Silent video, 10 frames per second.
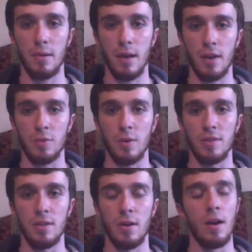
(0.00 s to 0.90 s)
an
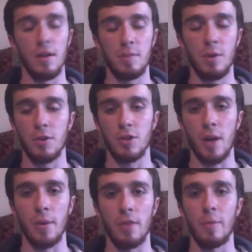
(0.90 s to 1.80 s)
XYZ or a spell or
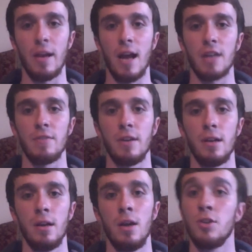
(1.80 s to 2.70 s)
trap card from being
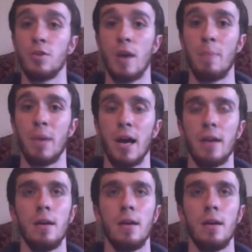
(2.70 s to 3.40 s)
activated. So not bad.